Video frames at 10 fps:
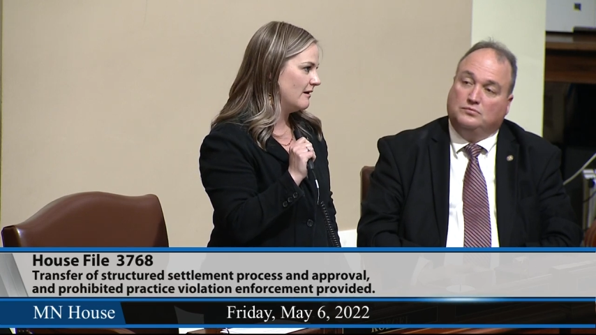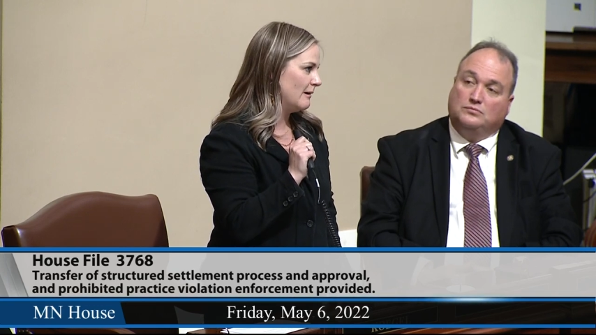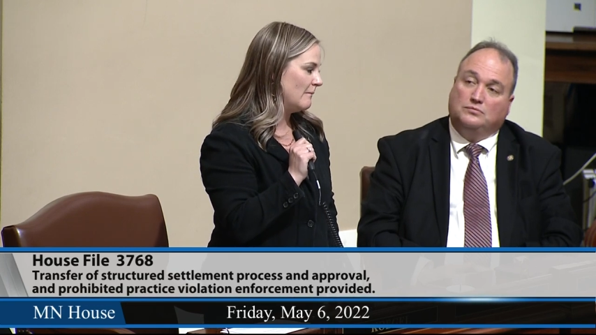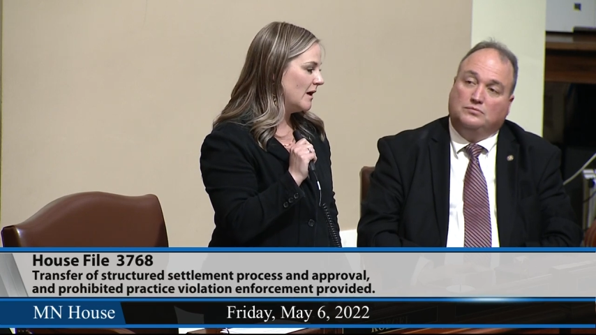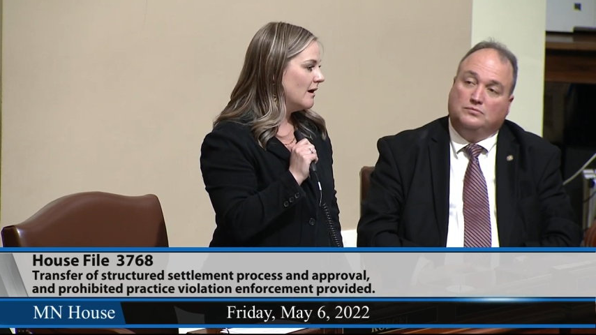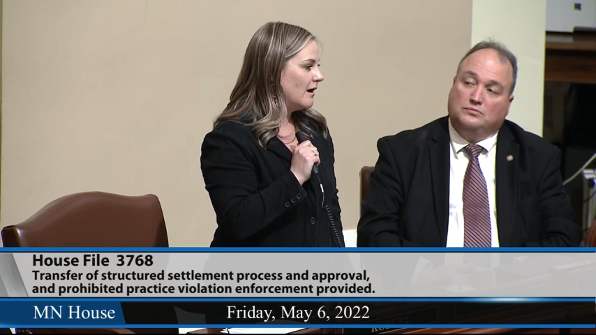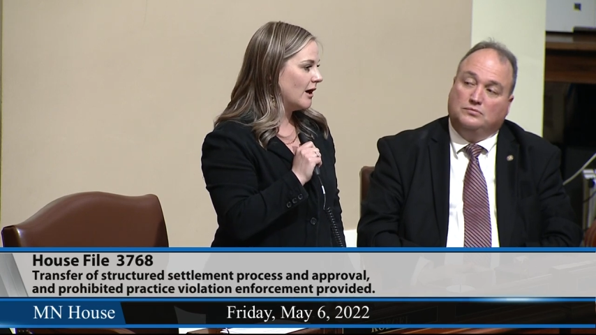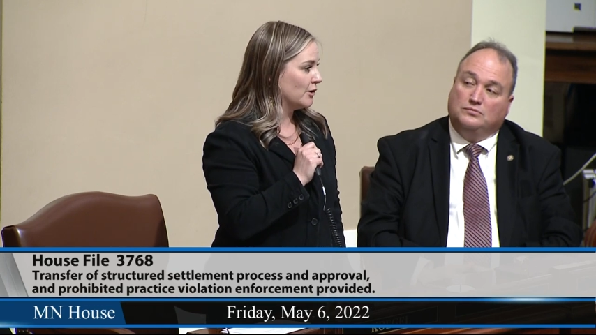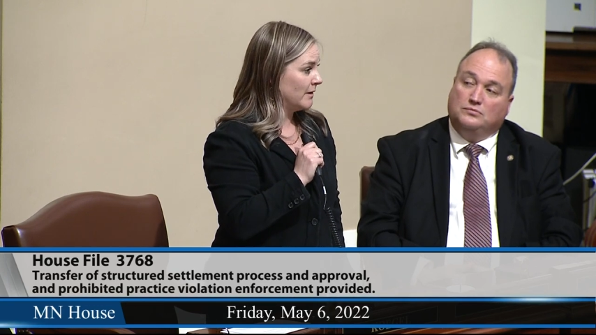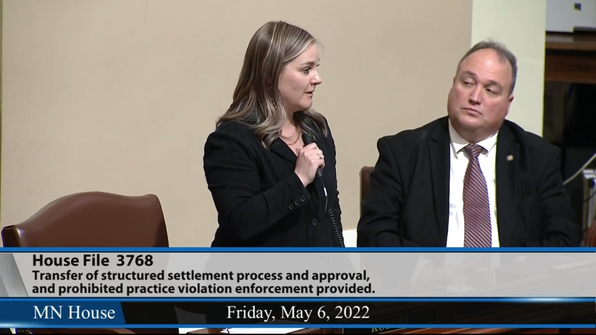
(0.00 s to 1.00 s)
Speaker 1: um,
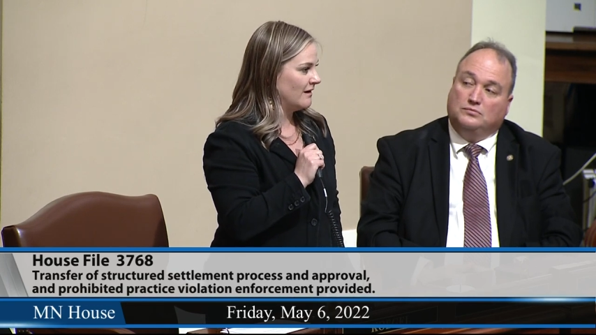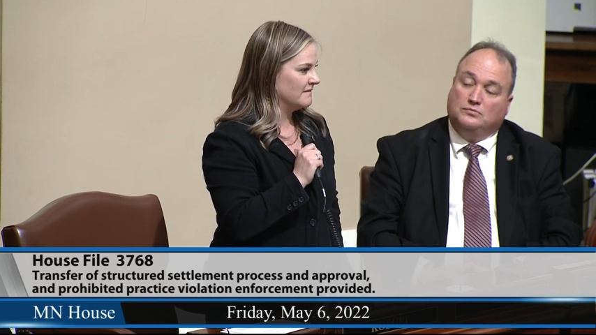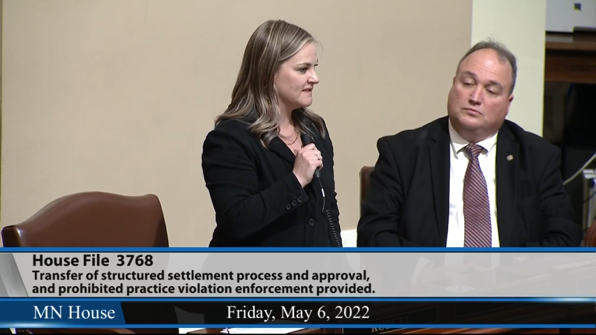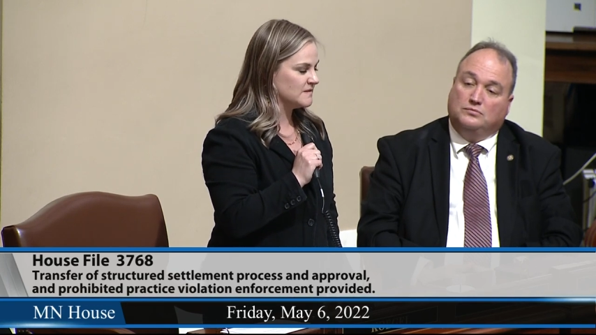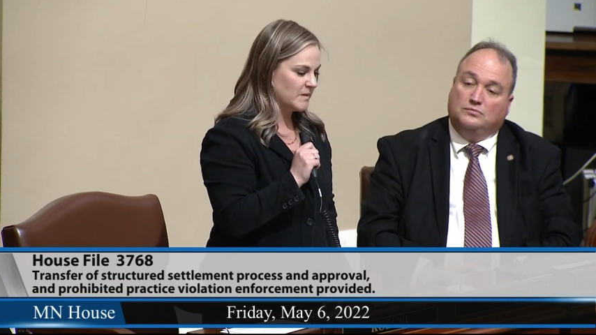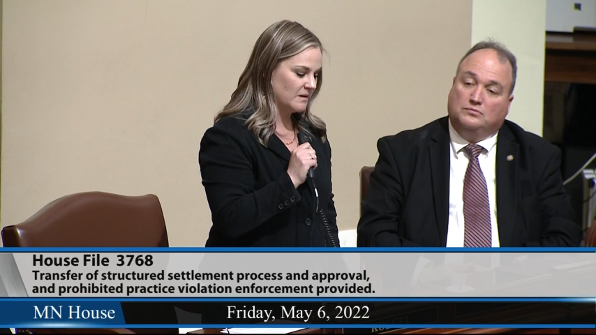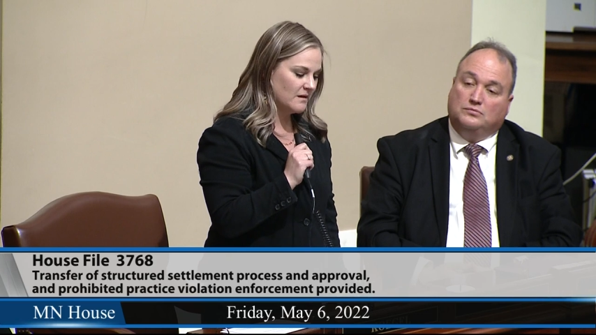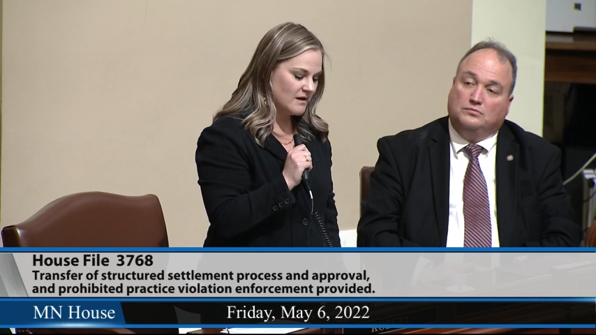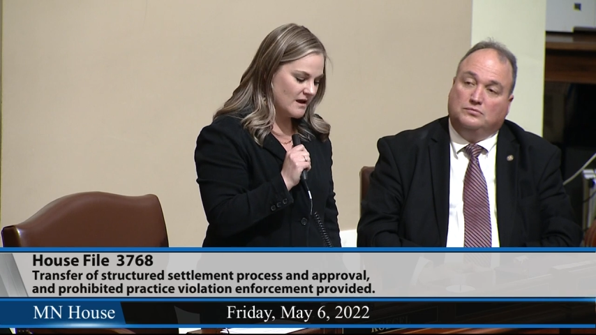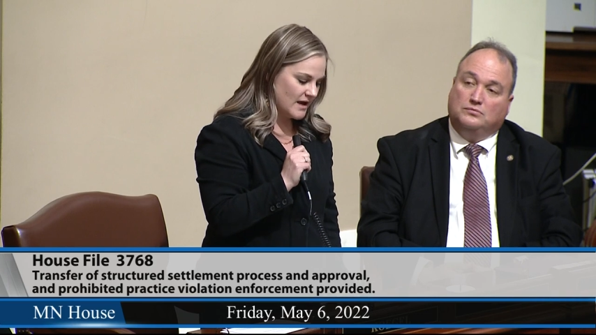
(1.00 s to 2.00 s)
agreement on this
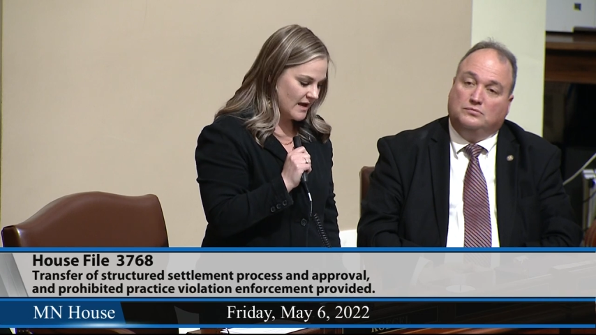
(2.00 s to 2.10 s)
bill.